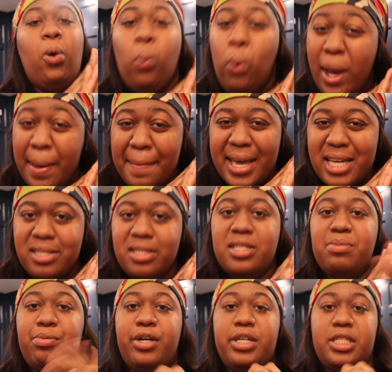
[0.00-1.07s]
What makes
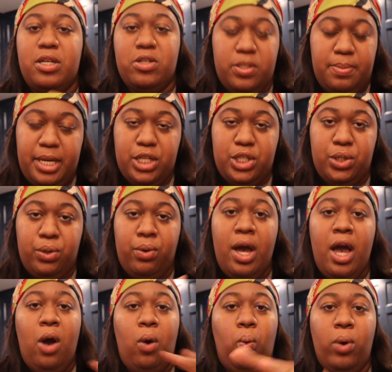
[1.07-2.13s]
this brand so special?
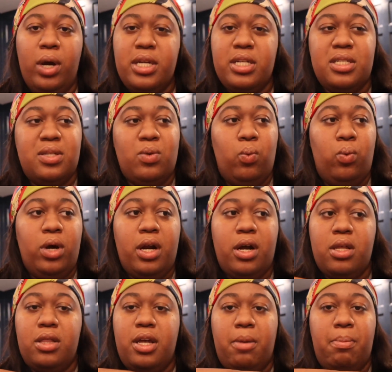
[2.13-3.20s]
What is
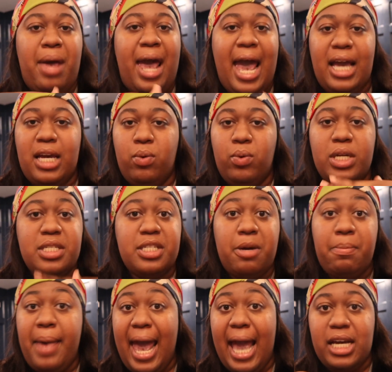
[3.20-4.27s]
their
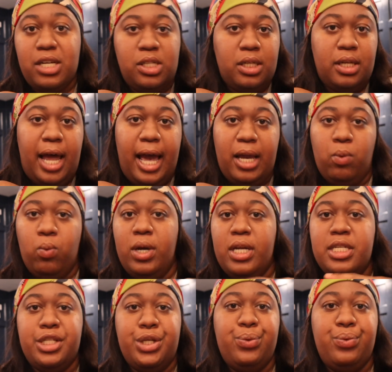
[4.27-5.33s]
packaging like? What
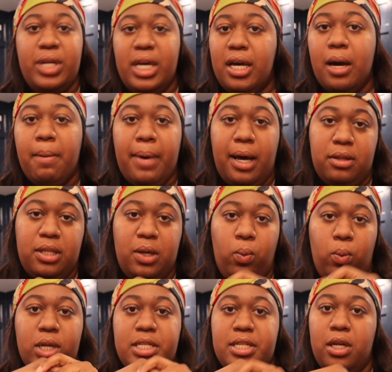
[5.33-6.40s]
is unique about them?
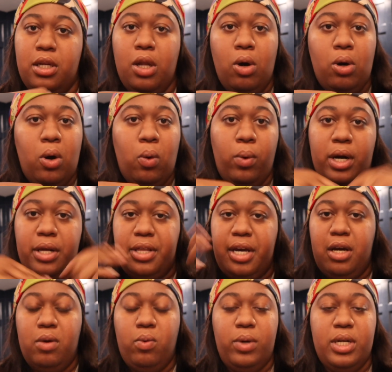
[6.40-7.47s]
What is their logo?
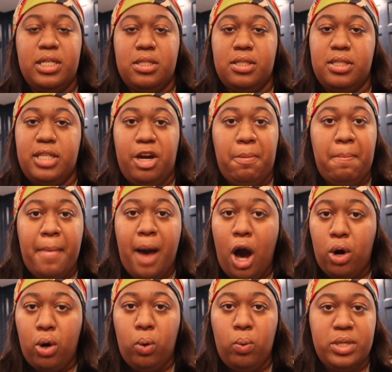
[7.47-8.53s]
What is their
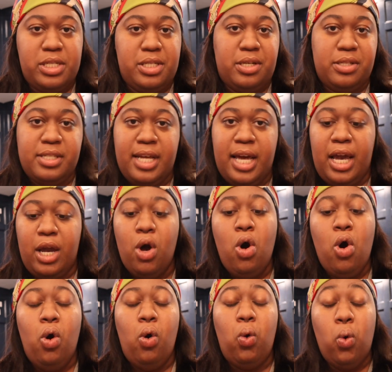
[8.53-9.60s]
motto? What is their saying?
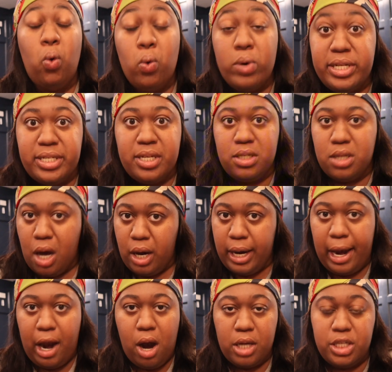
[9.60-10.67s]
Who is their
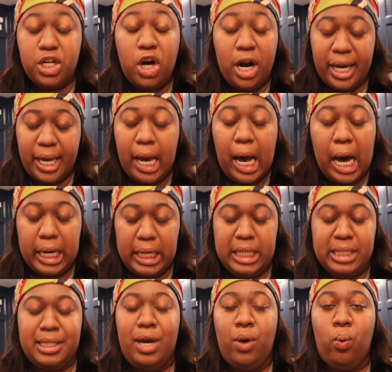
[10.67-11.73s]
target
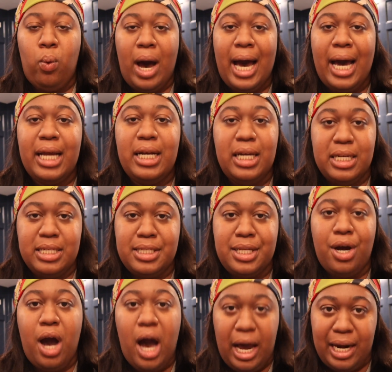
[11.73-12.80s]
audience, and why does
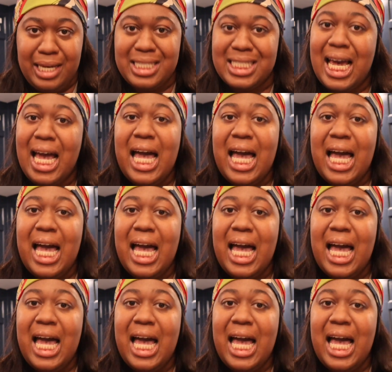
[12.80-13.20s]
their audience